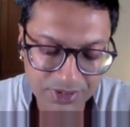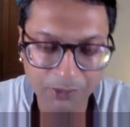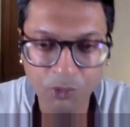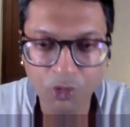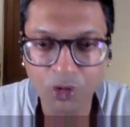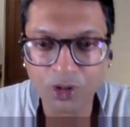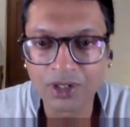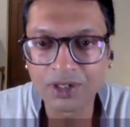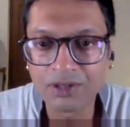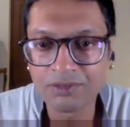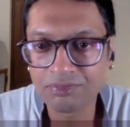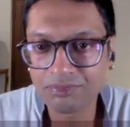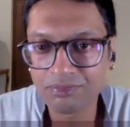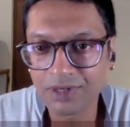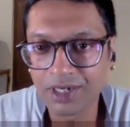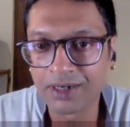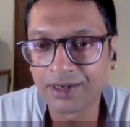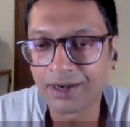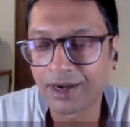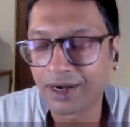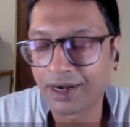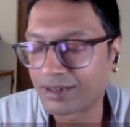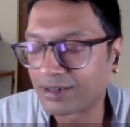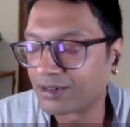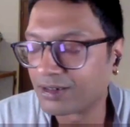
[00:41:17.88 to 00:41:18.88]
somewhat
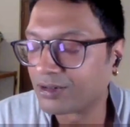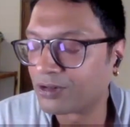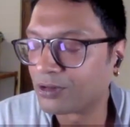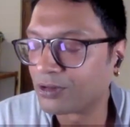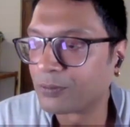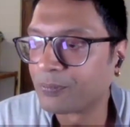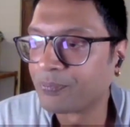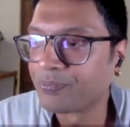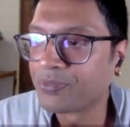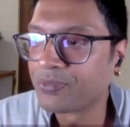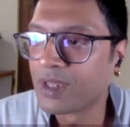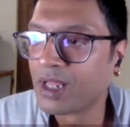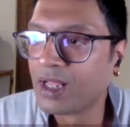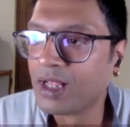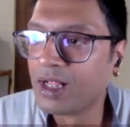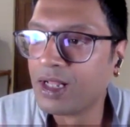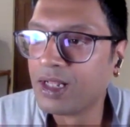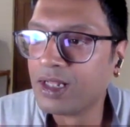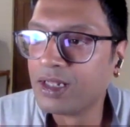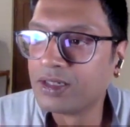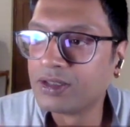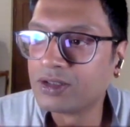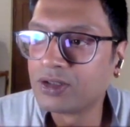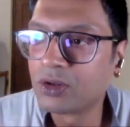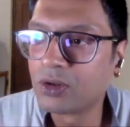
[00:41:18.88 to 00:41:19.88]
attracted to.
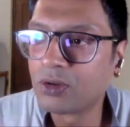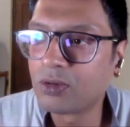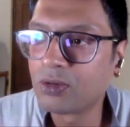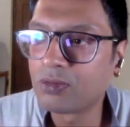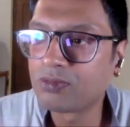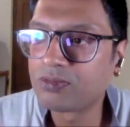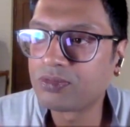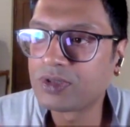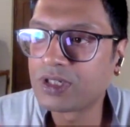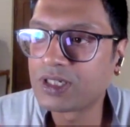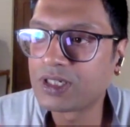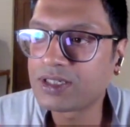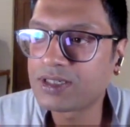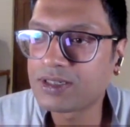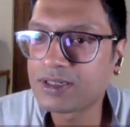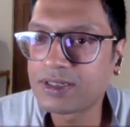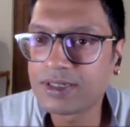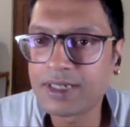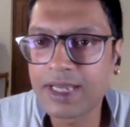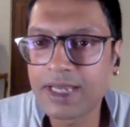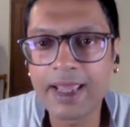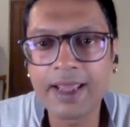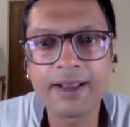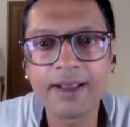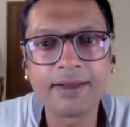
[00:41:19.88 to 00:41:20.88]
So just
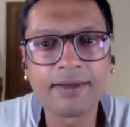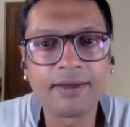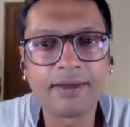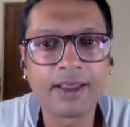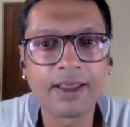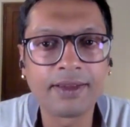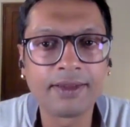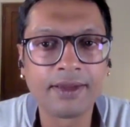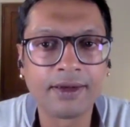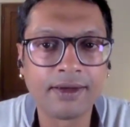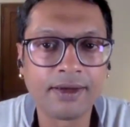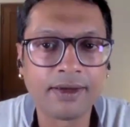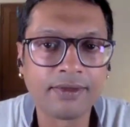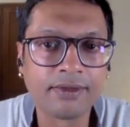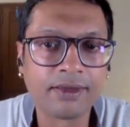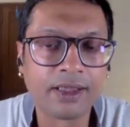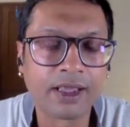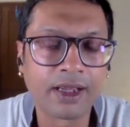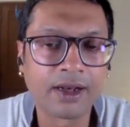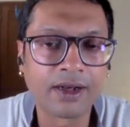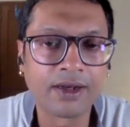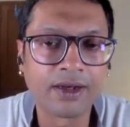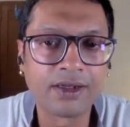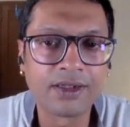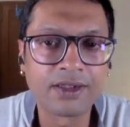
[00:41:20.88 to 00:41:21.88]
take like 30
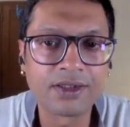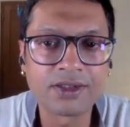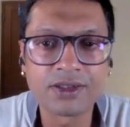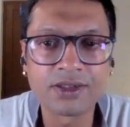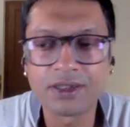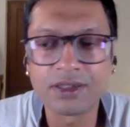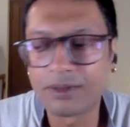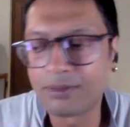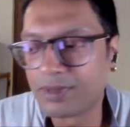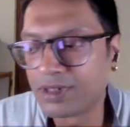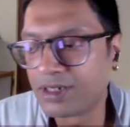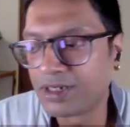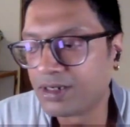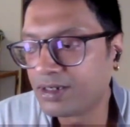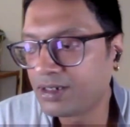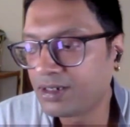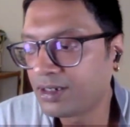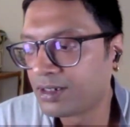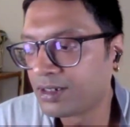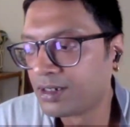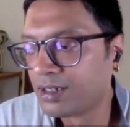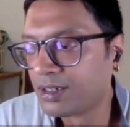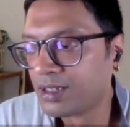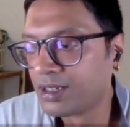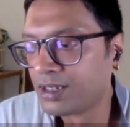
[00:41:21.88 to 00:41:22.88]
seconds, a
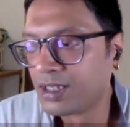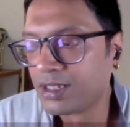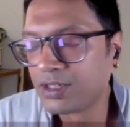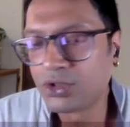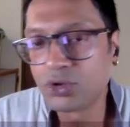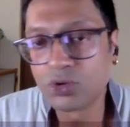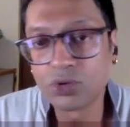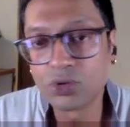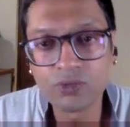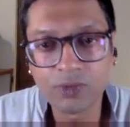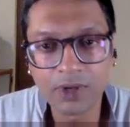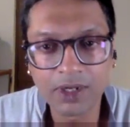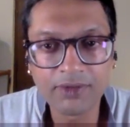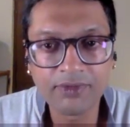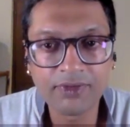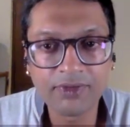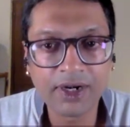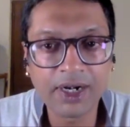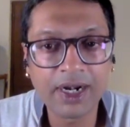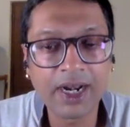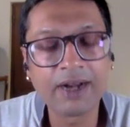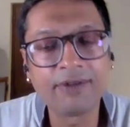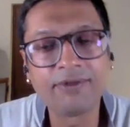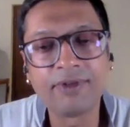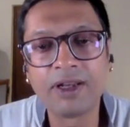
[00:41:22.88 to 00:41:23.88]
minute, choose one
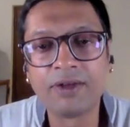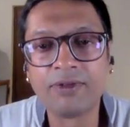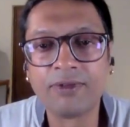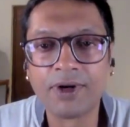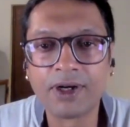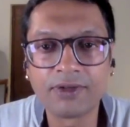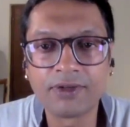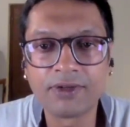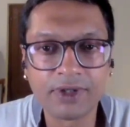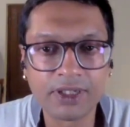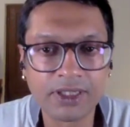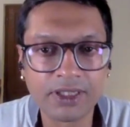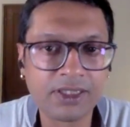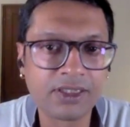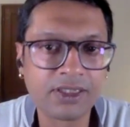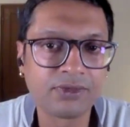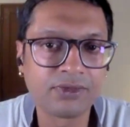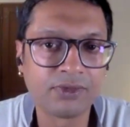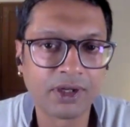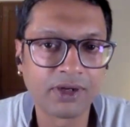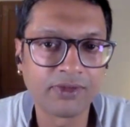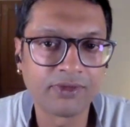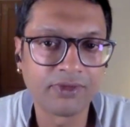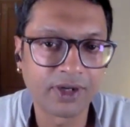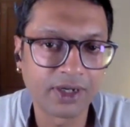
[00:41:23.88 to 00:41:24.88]
friend, and we'll work with
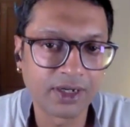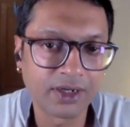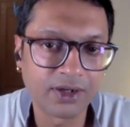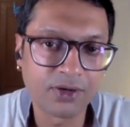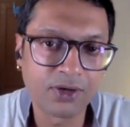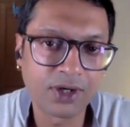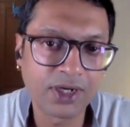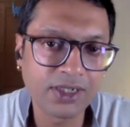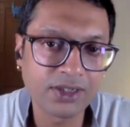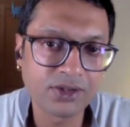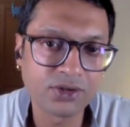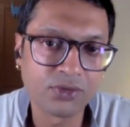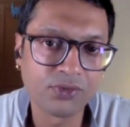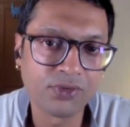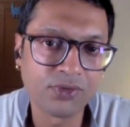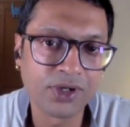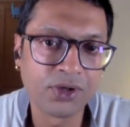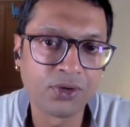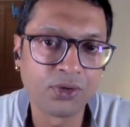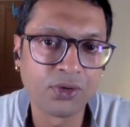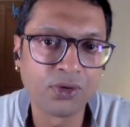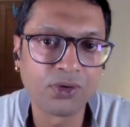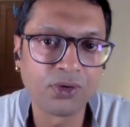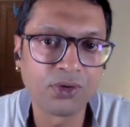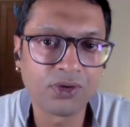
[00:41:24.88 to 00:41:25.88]
this one friend, right? So we
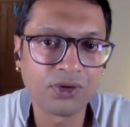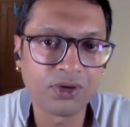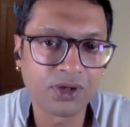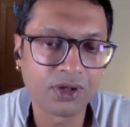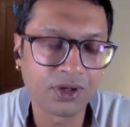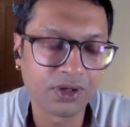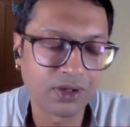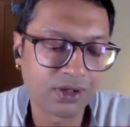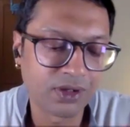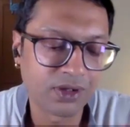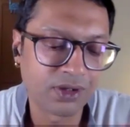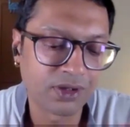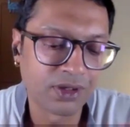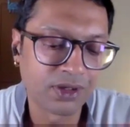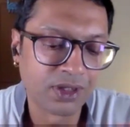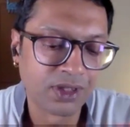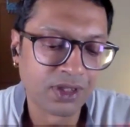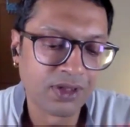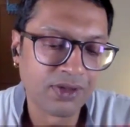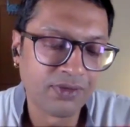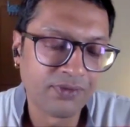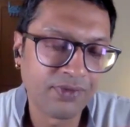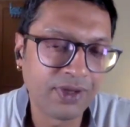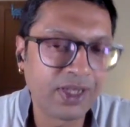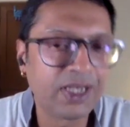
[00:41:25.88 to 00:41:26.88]
don't,
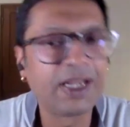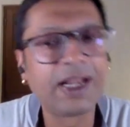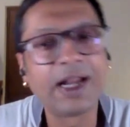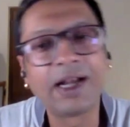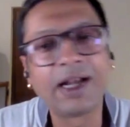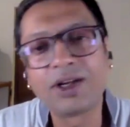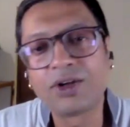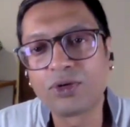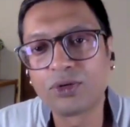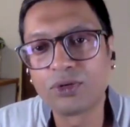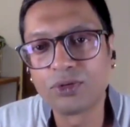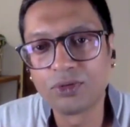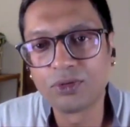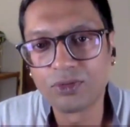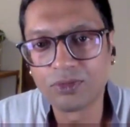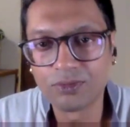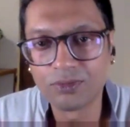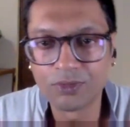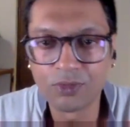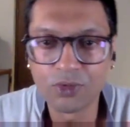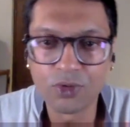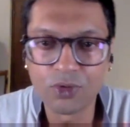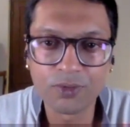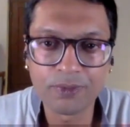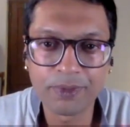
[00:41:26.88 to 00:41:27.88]
we'll get to
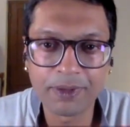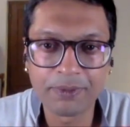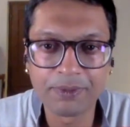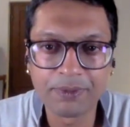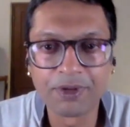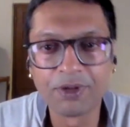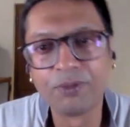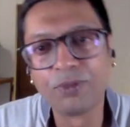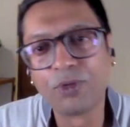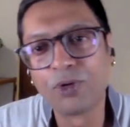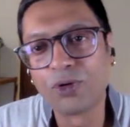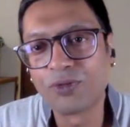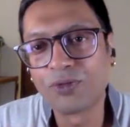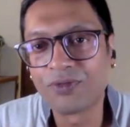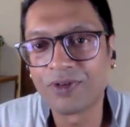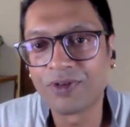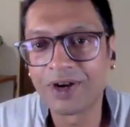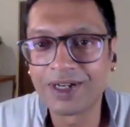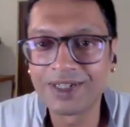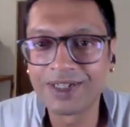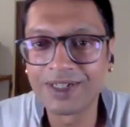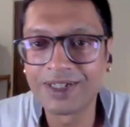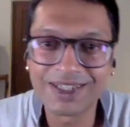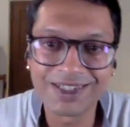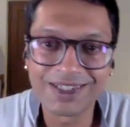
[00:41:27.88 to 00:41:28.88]
more people, more
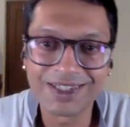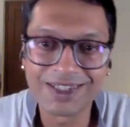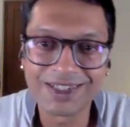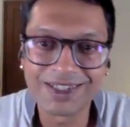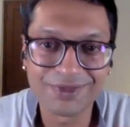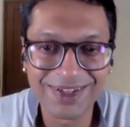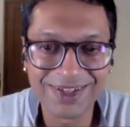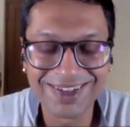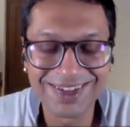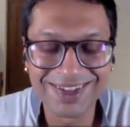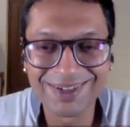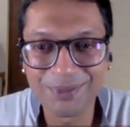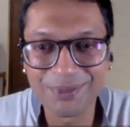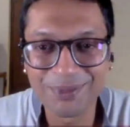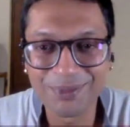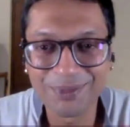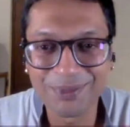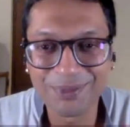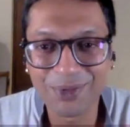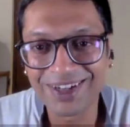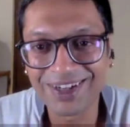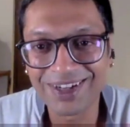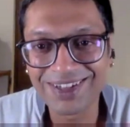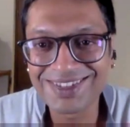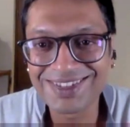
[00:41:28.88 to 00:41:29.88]
friends as we
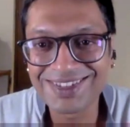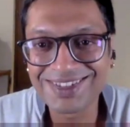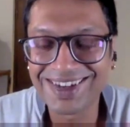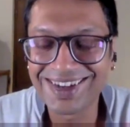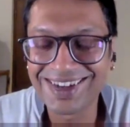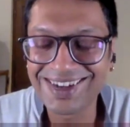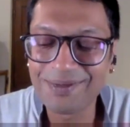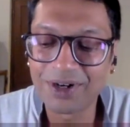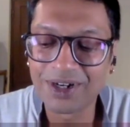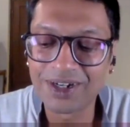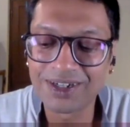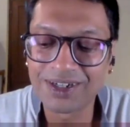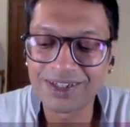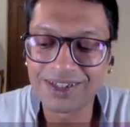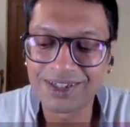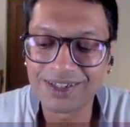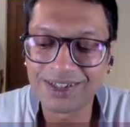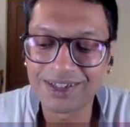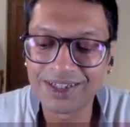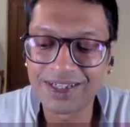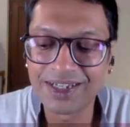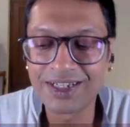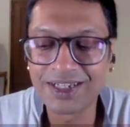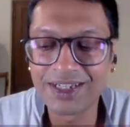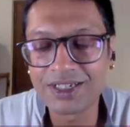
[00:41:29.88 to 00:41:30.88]
progress, right? But
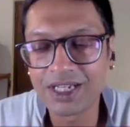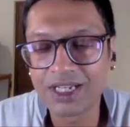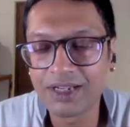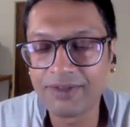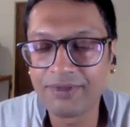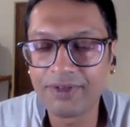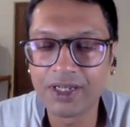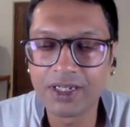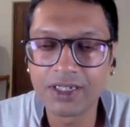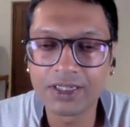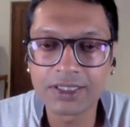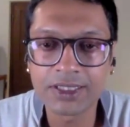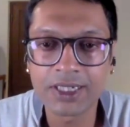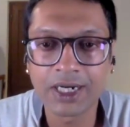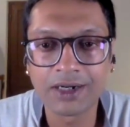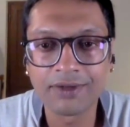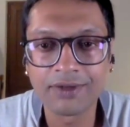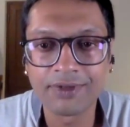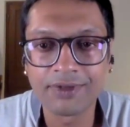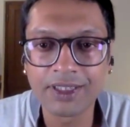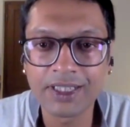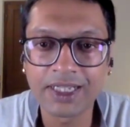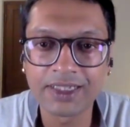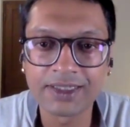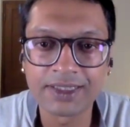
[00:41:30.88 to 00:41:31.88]
initially, we'll
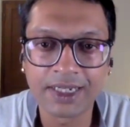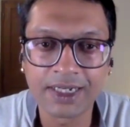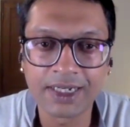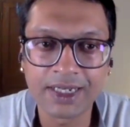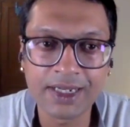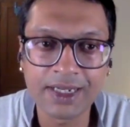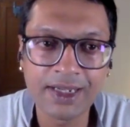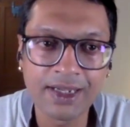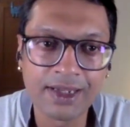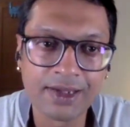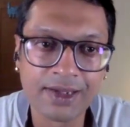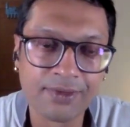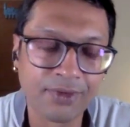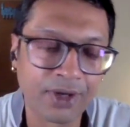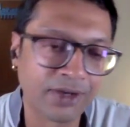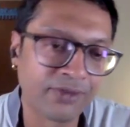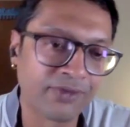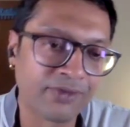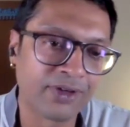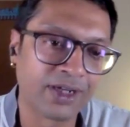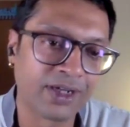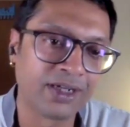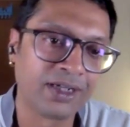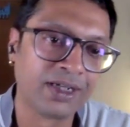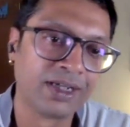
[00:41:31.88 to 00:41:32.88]
start with exactly
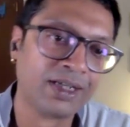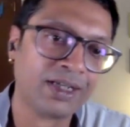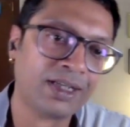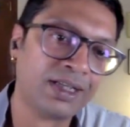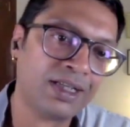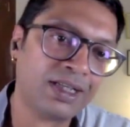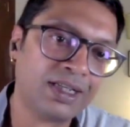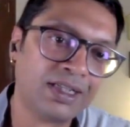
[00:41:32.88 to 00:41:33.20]
one friend.